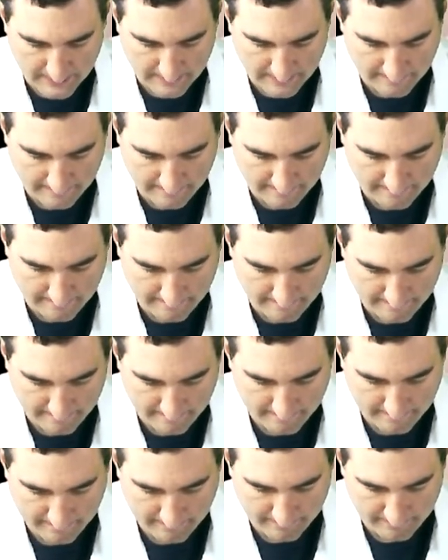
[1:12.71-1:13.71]

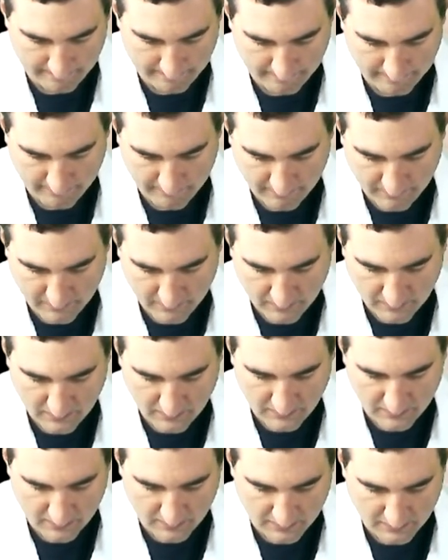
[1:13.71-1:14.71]

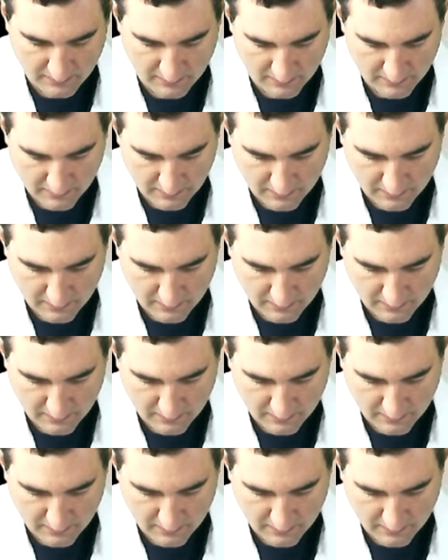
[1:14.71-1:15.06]
No one is speaking in this clip.